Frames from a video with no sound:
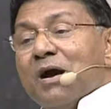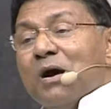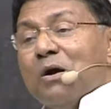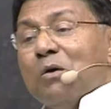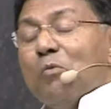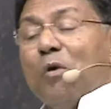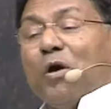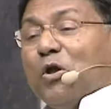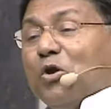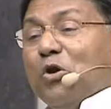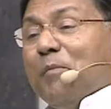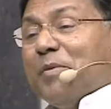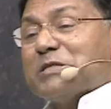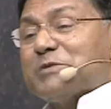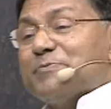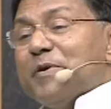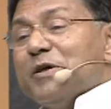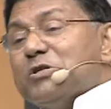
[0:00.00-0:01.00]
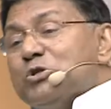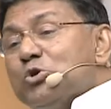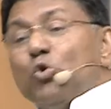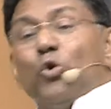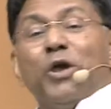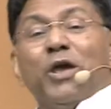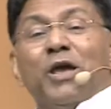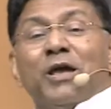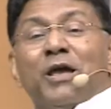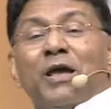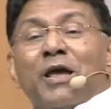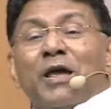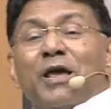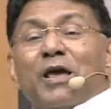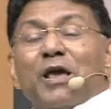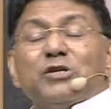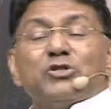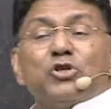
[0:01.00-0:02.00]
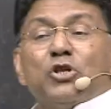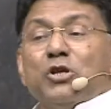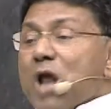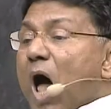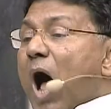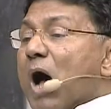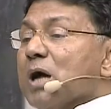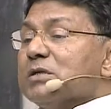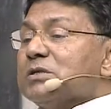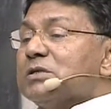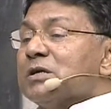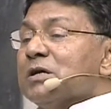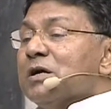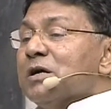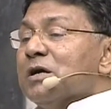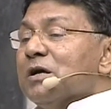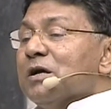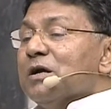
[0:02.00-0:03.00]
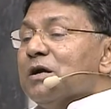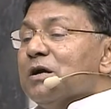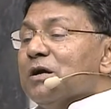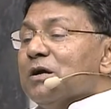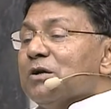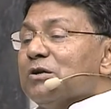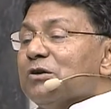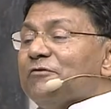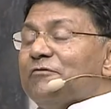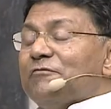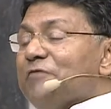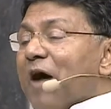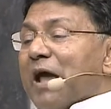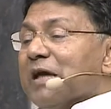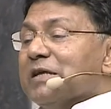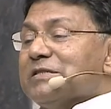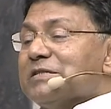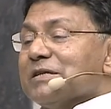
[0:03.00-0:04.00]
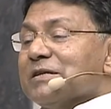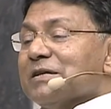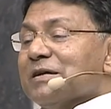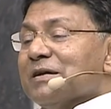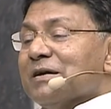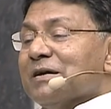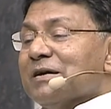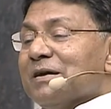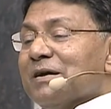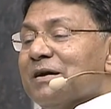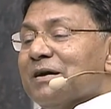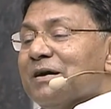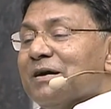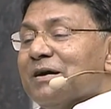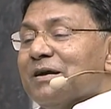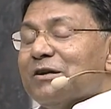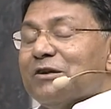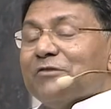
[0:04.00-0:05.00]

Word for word: what you must be doing is not to fight, to